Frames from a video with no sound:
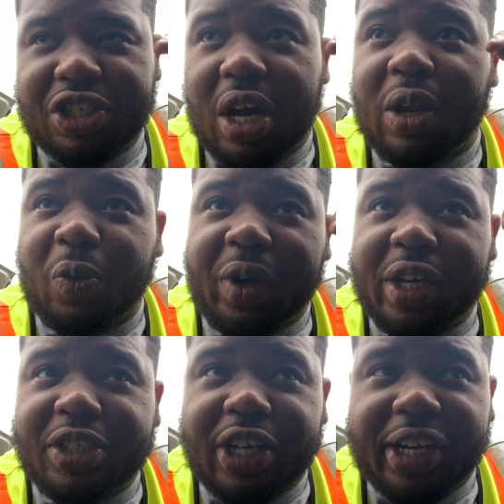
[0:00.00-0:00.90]
y'all a
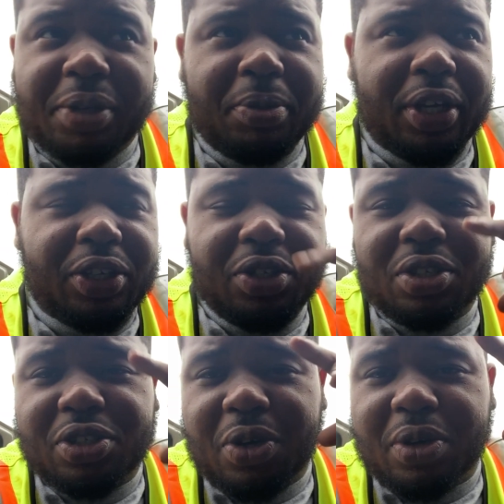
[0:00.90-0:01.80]
rain jacket, man.
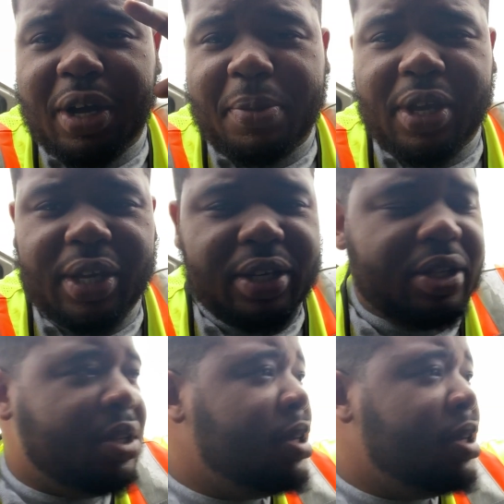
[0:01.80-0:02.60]
It's gonna come in handy.